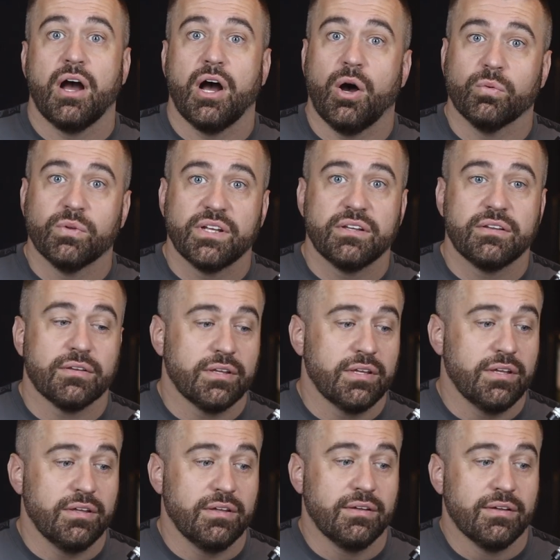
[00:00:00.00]
Only
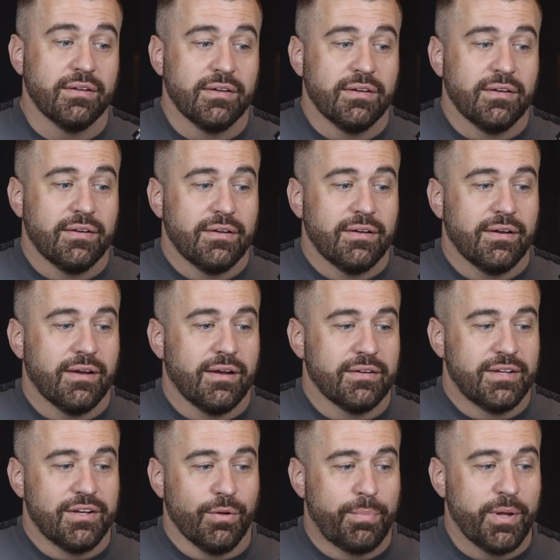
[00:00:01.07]
the uh,
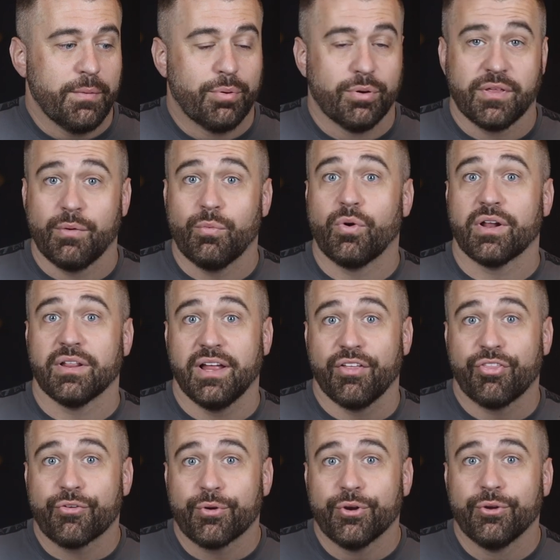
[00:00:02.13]
you know people they want to
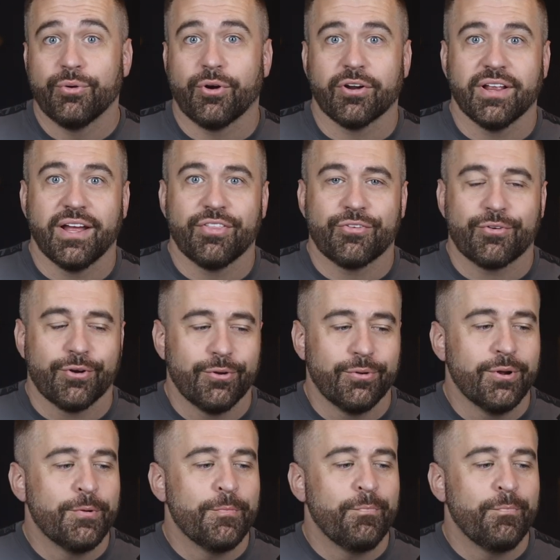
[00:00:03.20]
let through are let through.